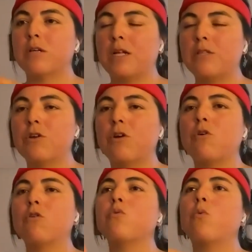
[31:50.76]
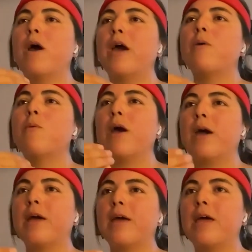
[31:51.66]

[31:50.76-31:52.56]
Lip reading: canción goes we,